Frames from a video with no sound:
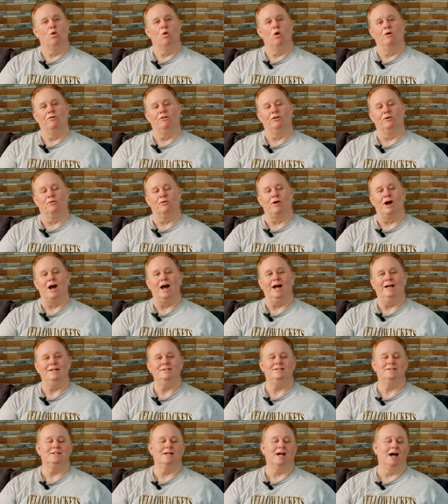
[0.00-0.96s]
go on the
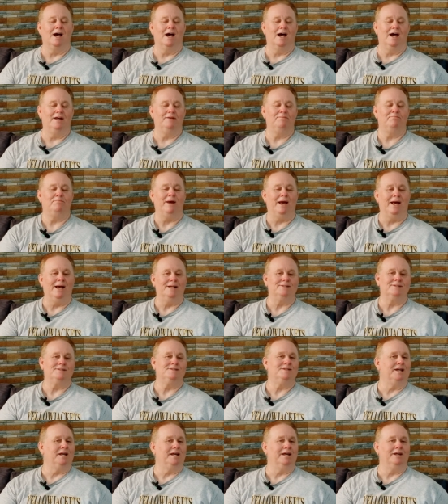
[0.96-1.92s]
right side
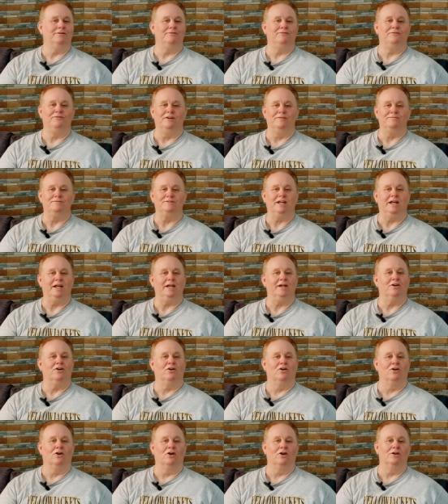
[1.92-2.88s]
past 10,
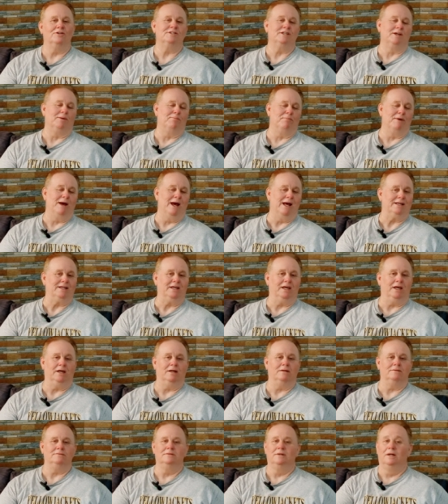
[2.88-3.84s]
15 cars, get back
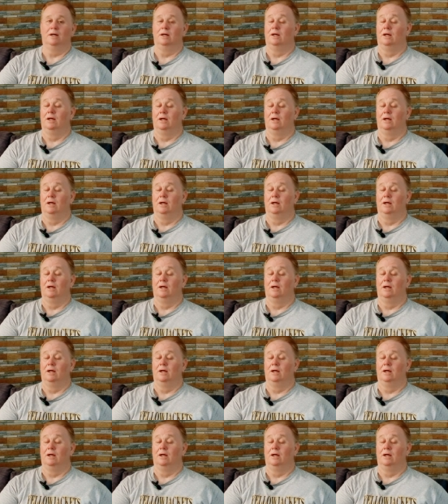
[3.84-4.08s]
in.